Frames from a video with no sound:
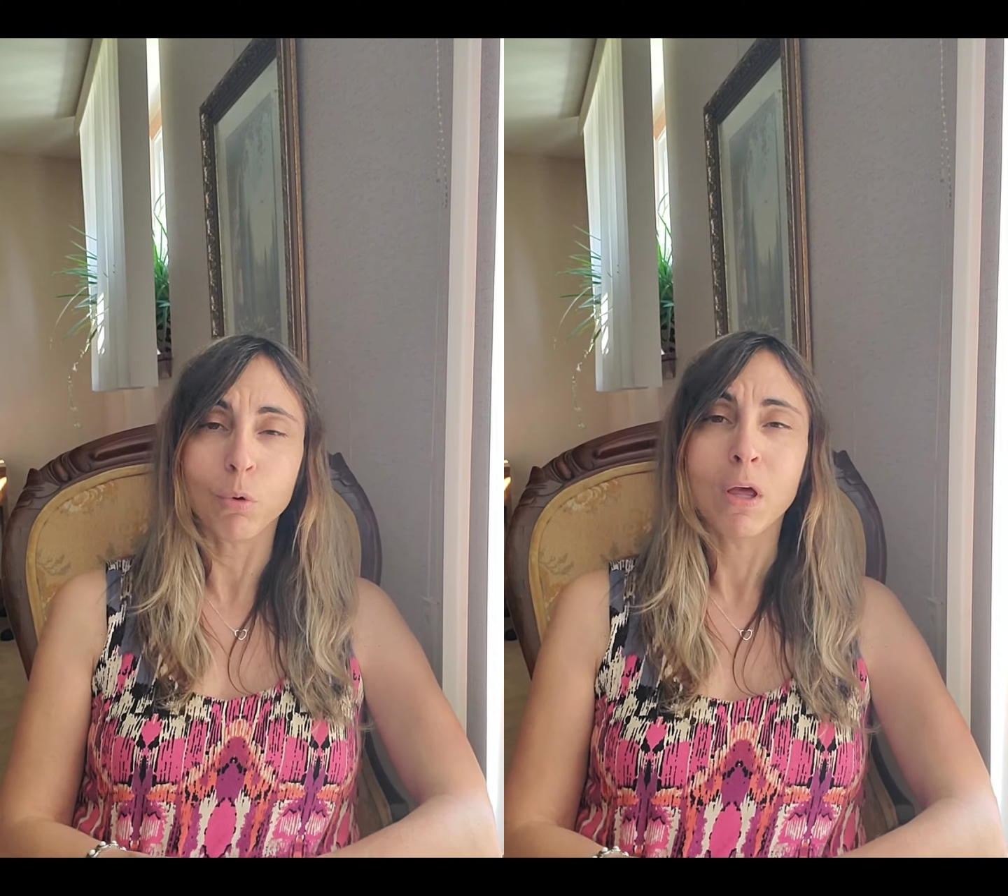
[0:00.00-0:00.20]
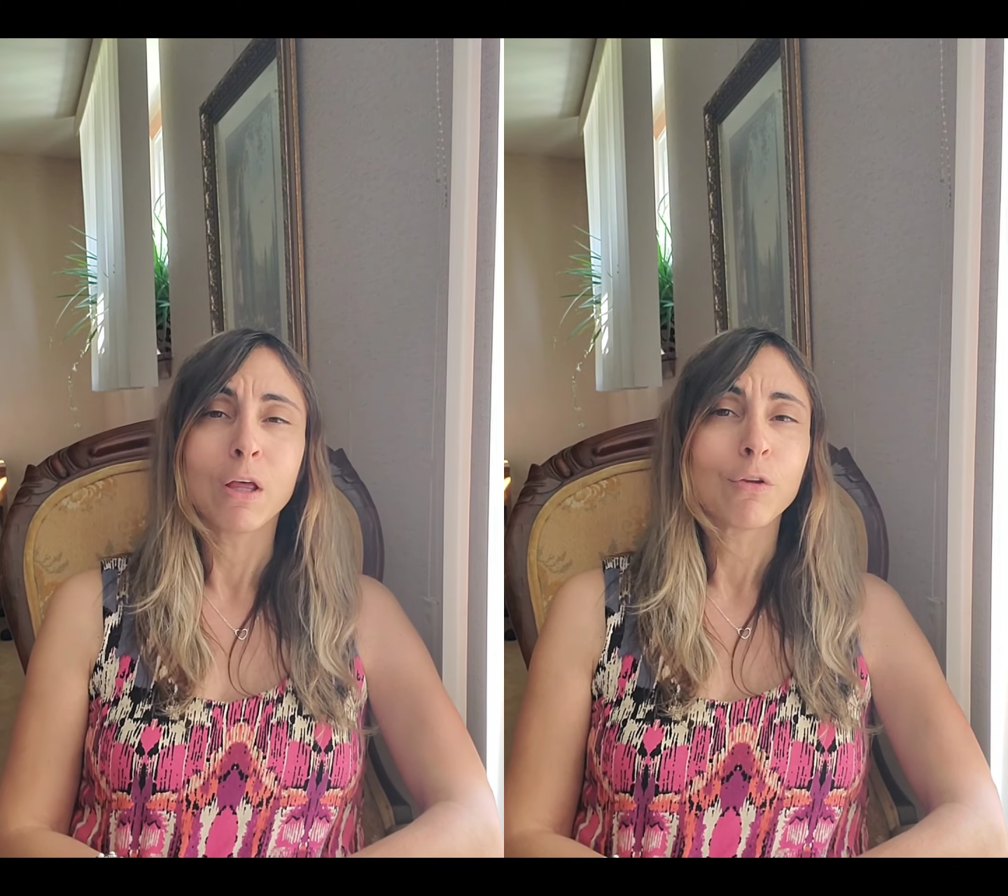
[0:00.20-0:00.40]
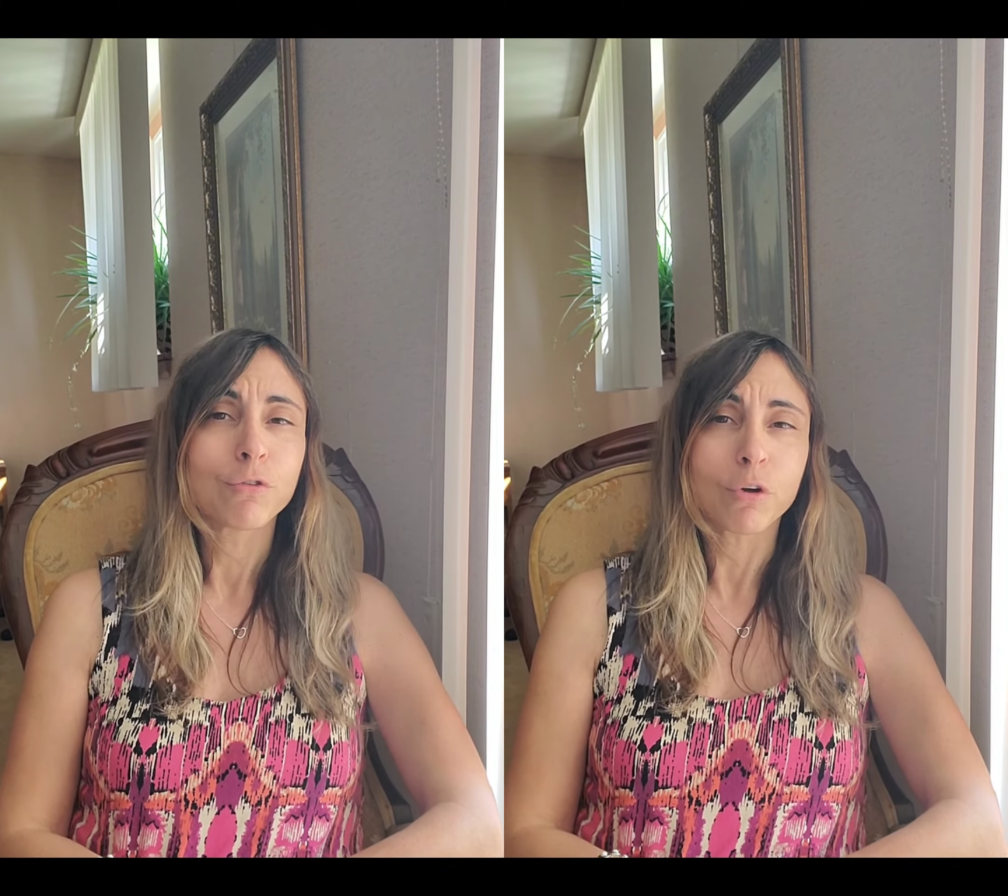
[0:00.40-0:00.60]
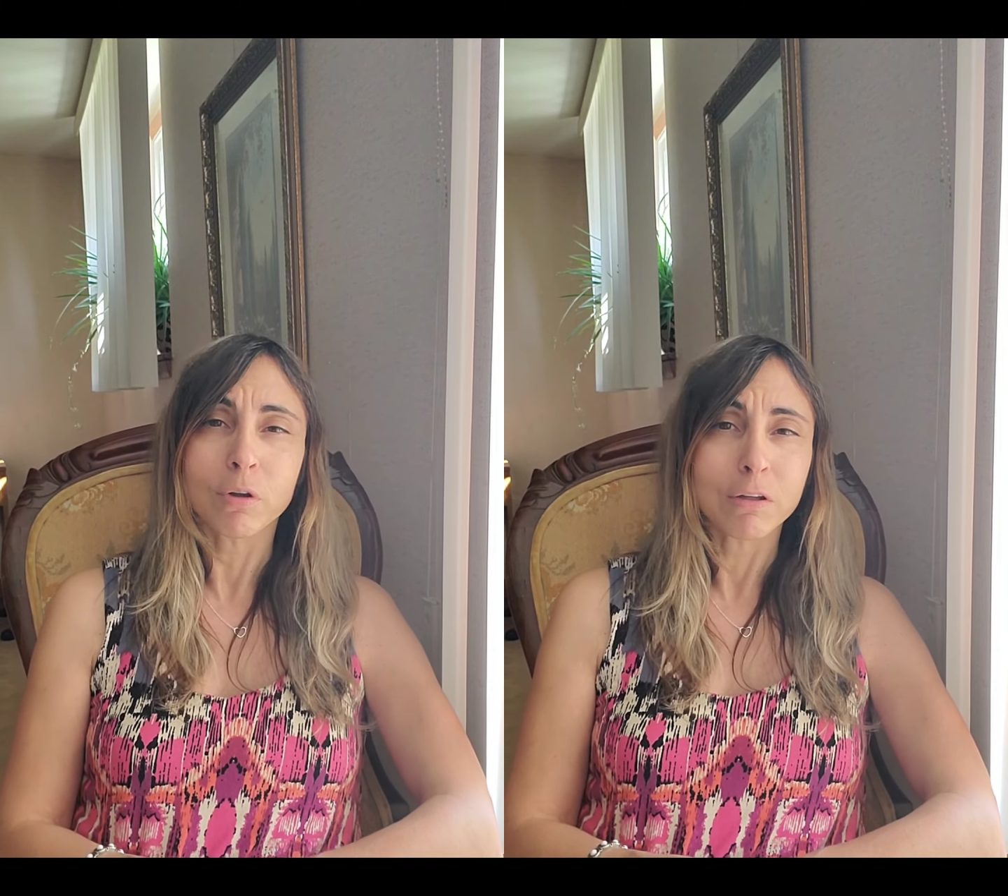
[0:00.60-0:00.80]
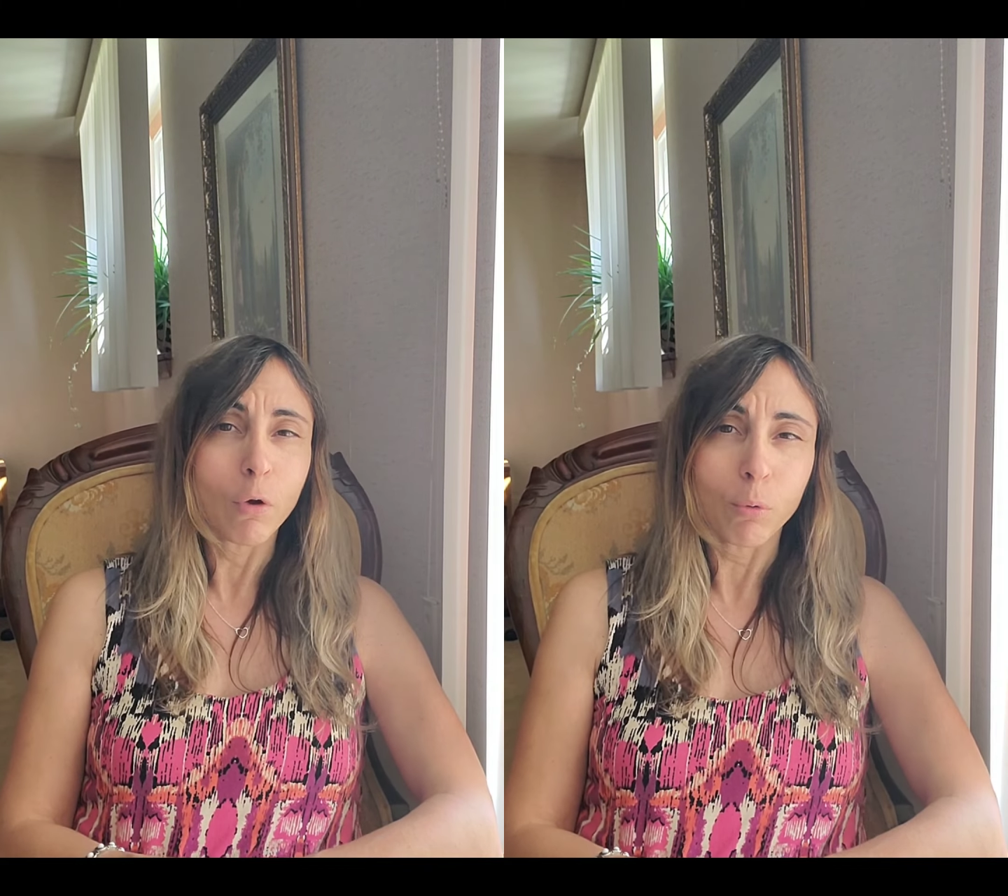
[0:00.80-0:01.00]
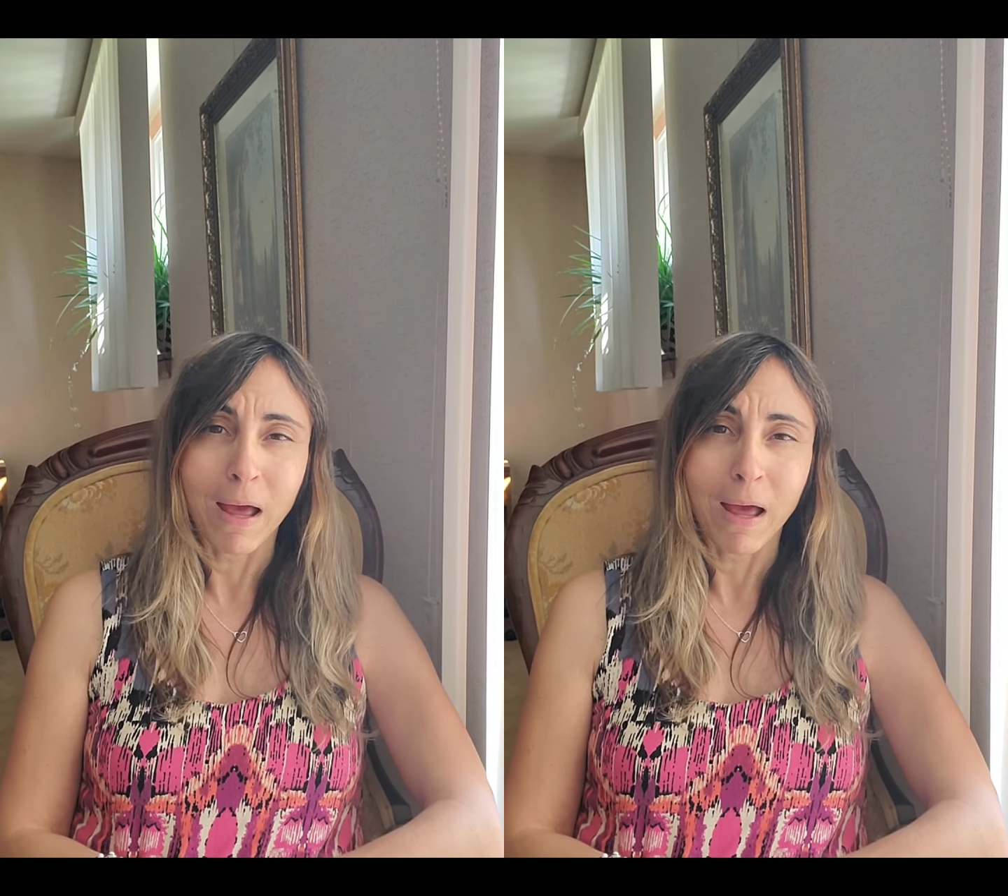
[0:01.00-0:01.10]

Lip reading: You certainly don't